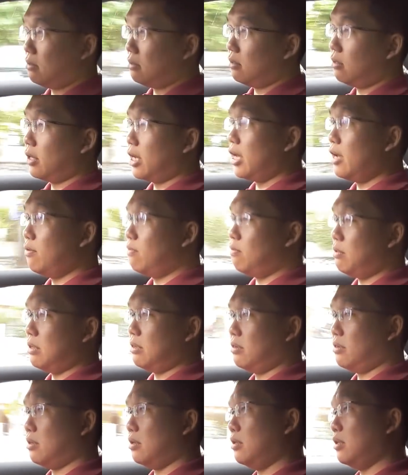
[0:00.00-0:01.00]
okay,
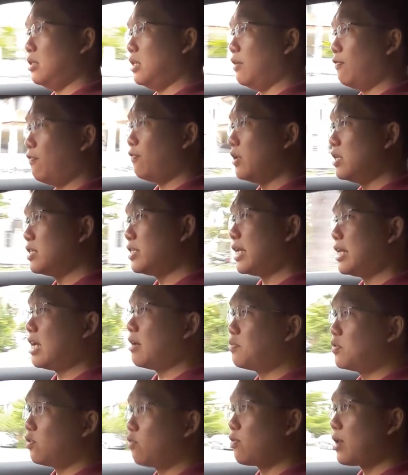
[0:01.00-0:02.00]
with different
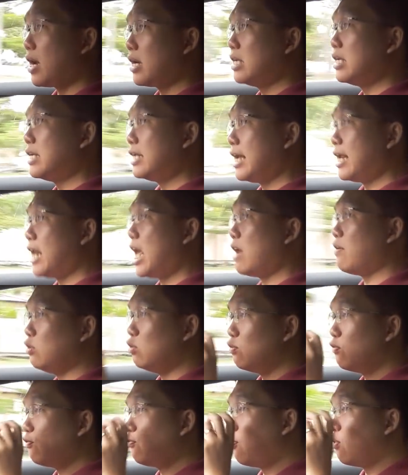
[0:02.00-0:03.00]
setups rather than having
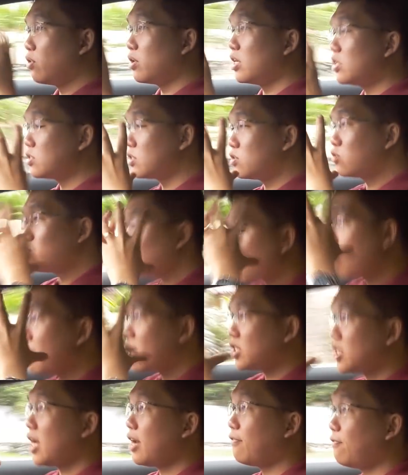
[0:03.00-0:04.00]
to focus so
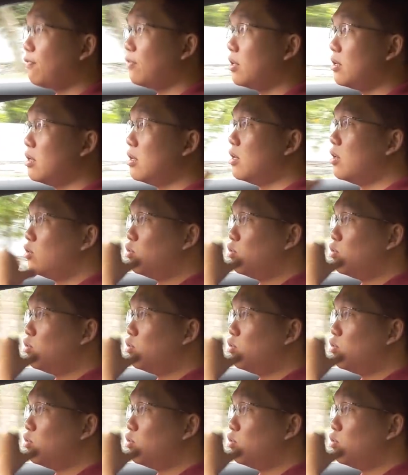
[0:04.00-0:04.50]
much effort